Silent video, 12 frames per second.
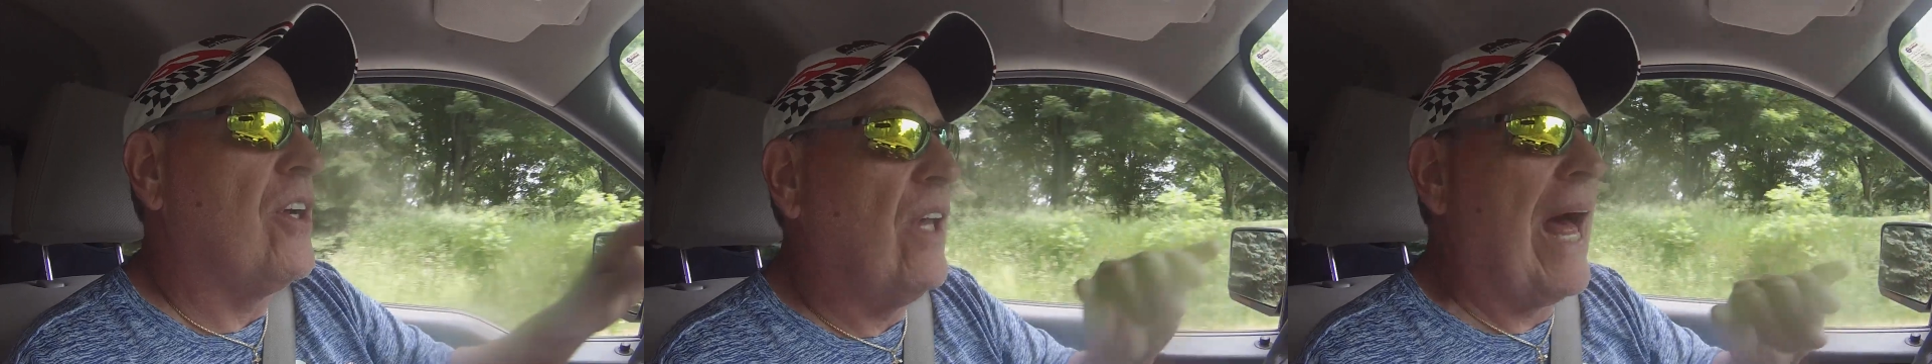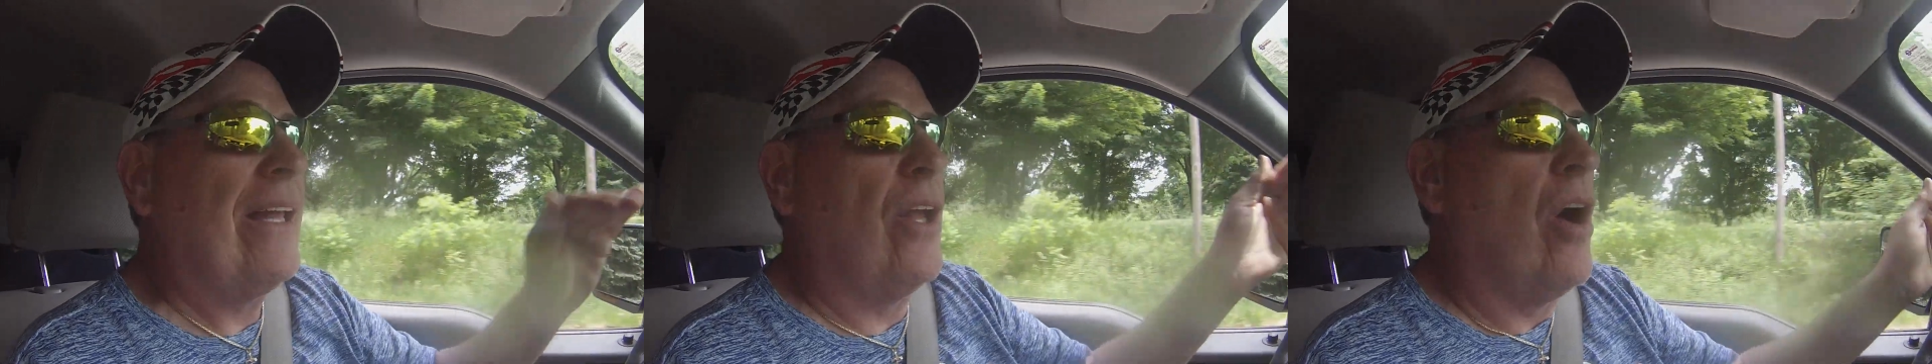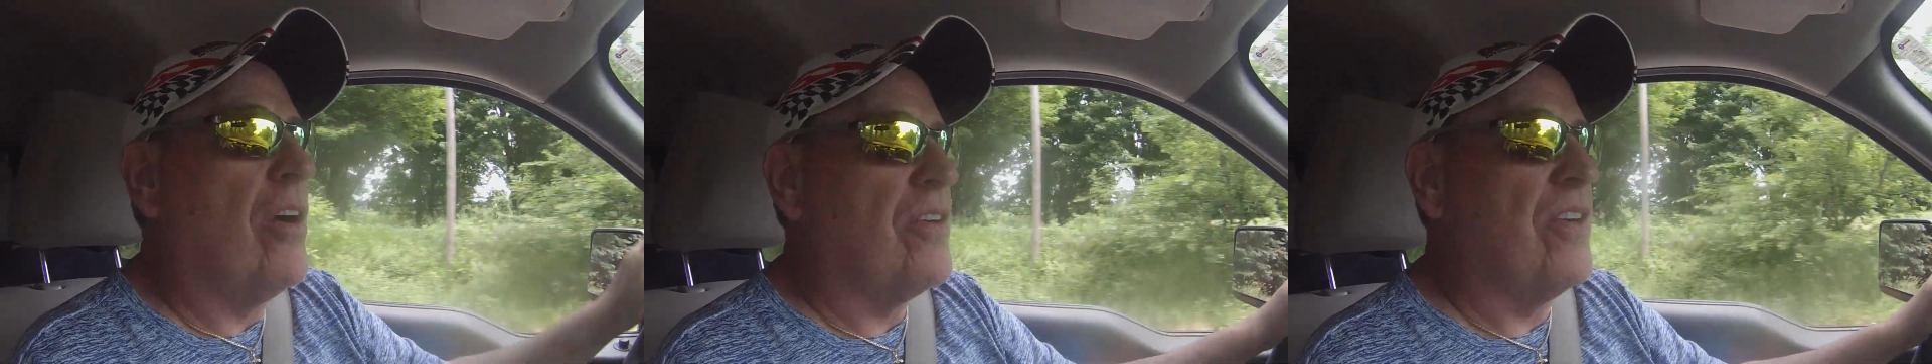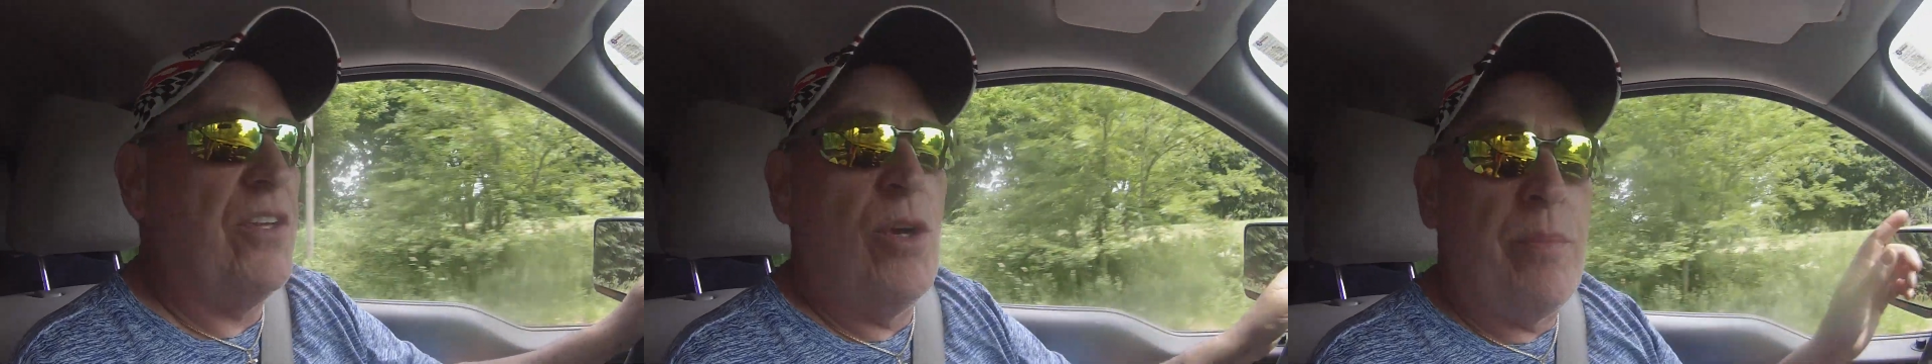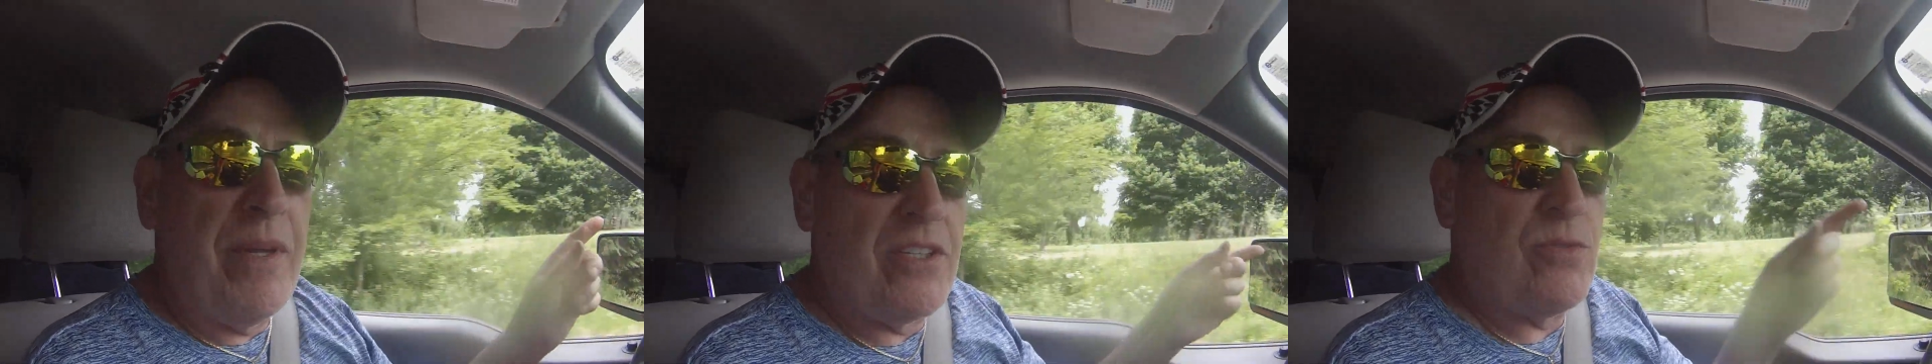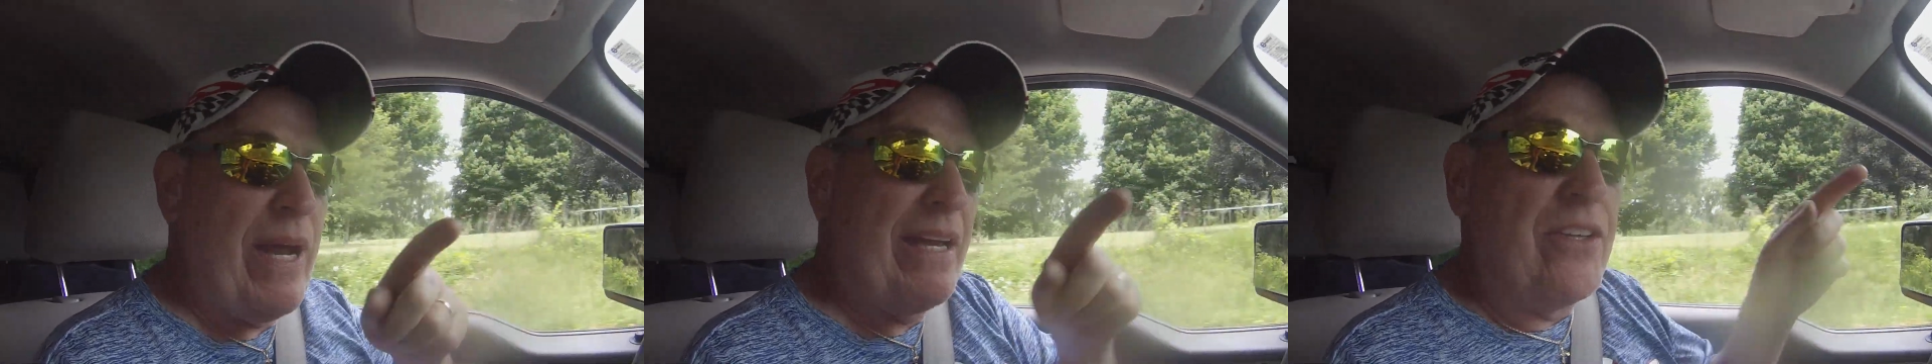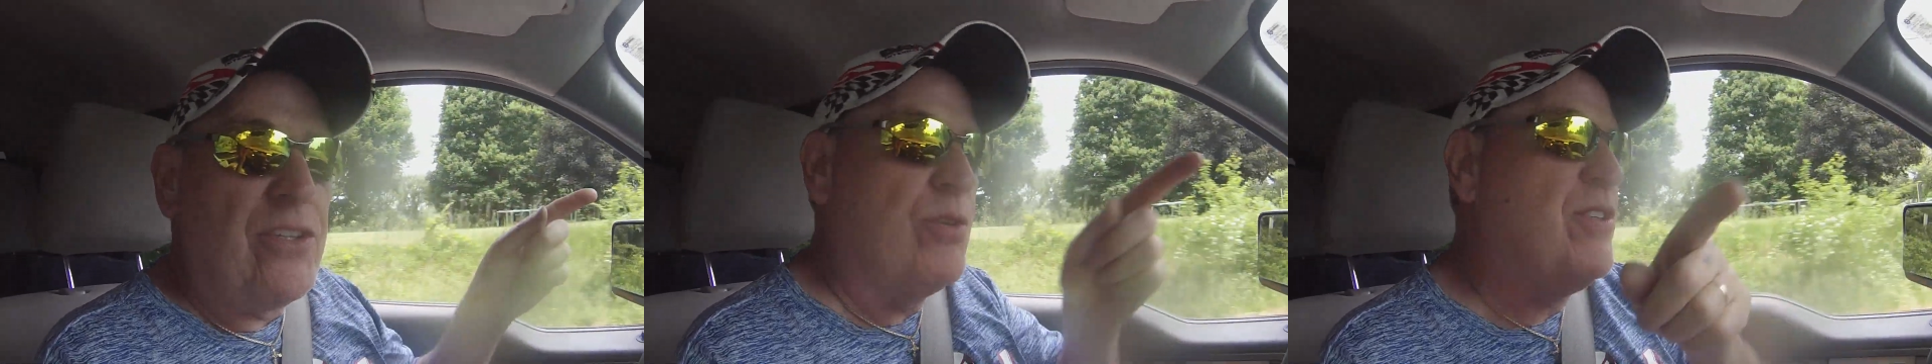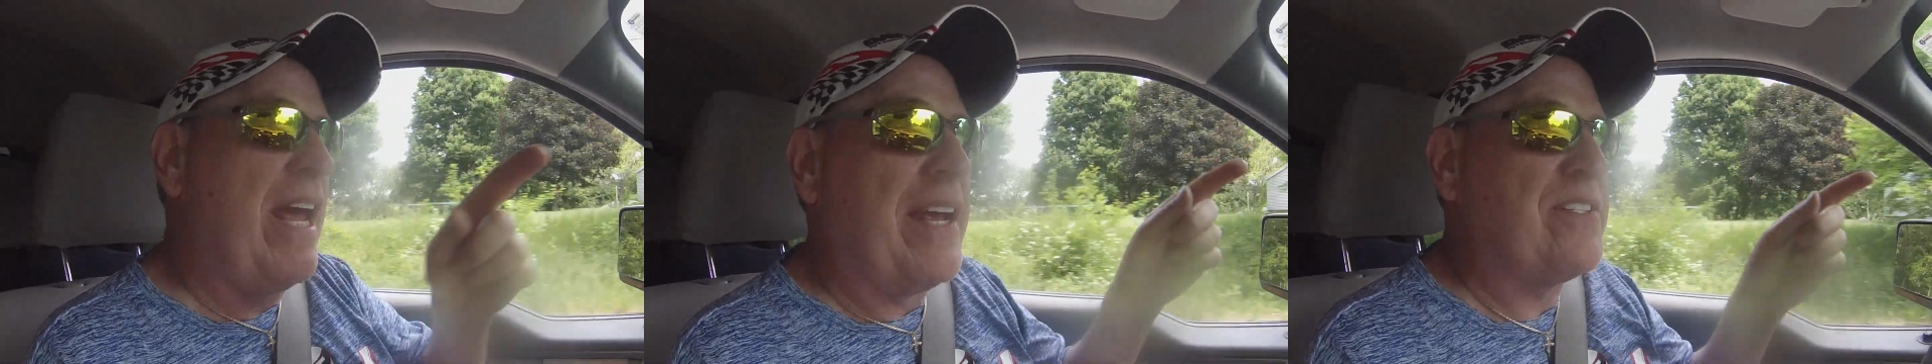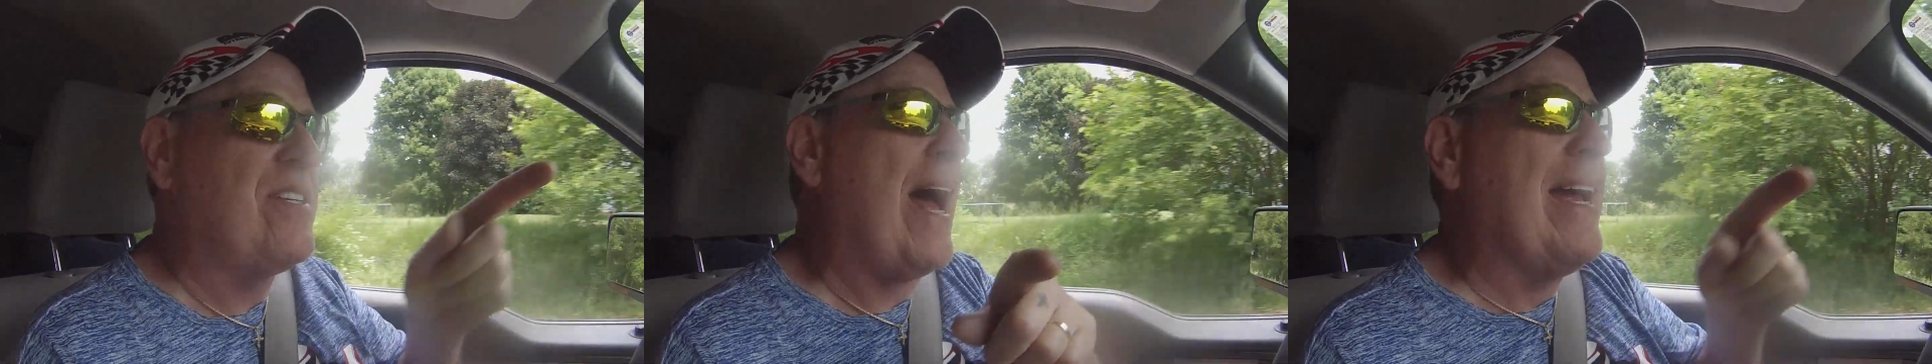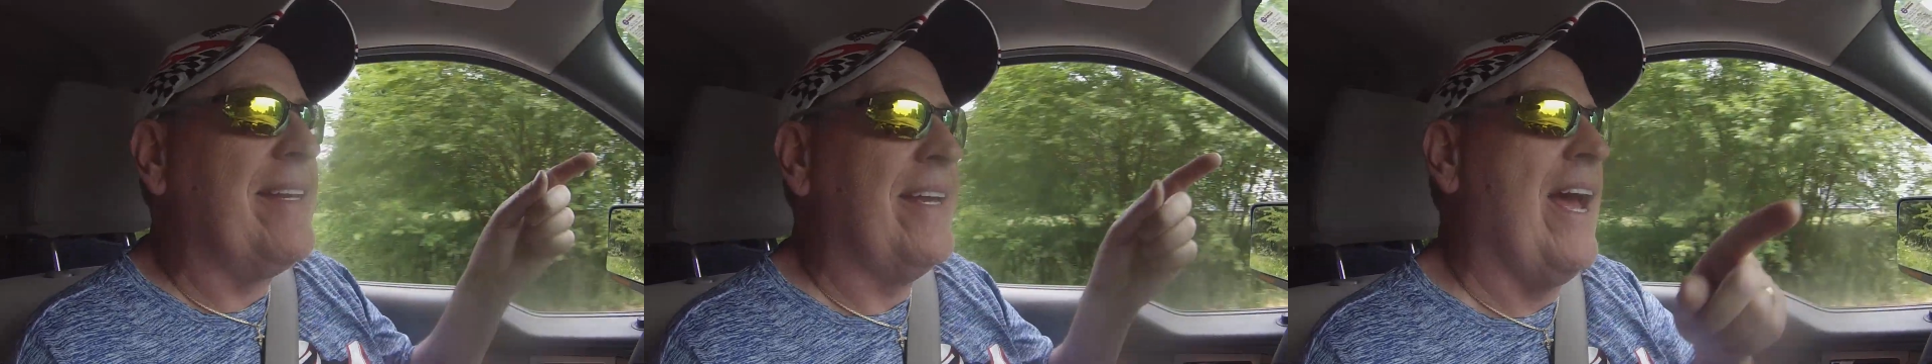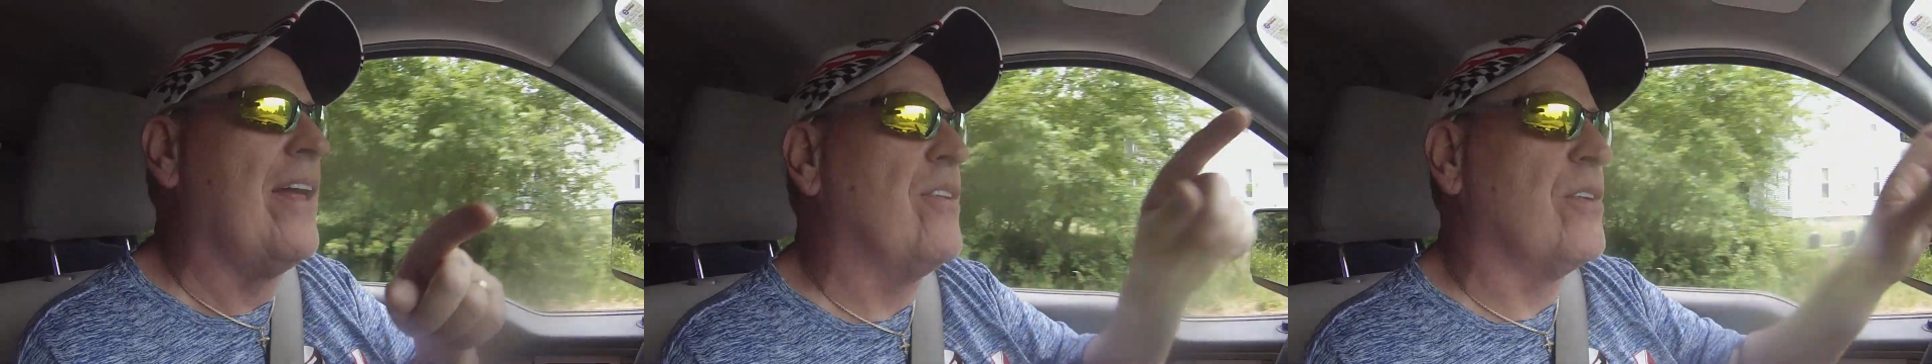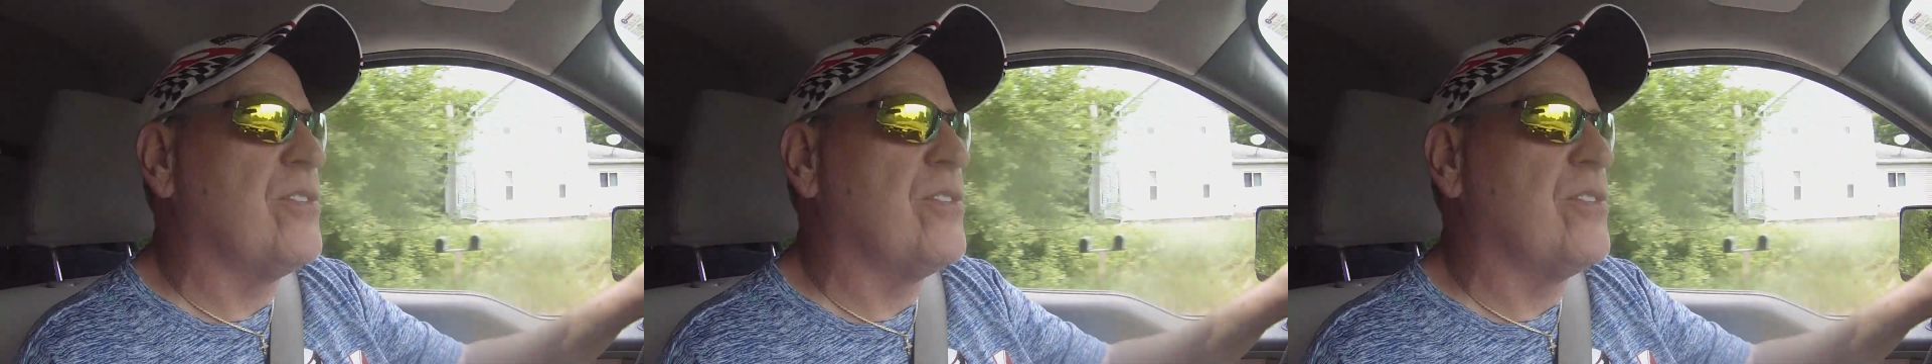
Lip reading: a lot longer to do it because we had the 2 tanks tied together,